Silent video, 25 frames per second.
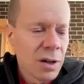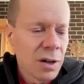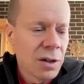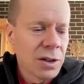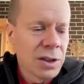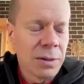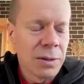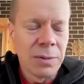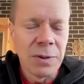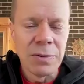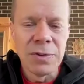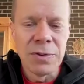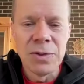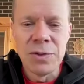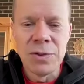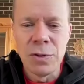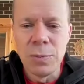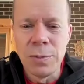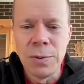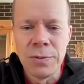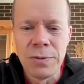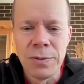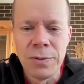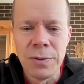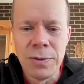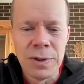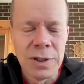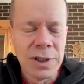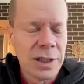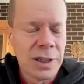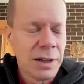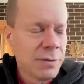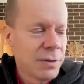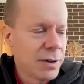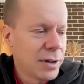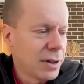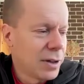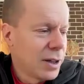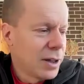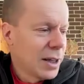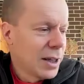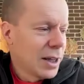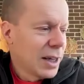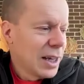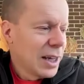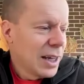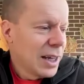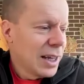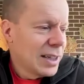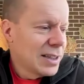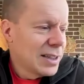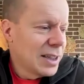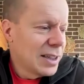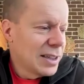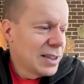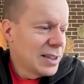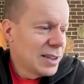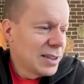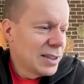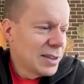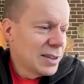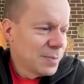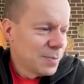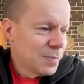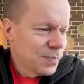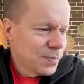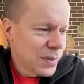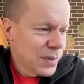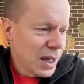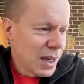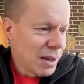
concept of superfoods never existed.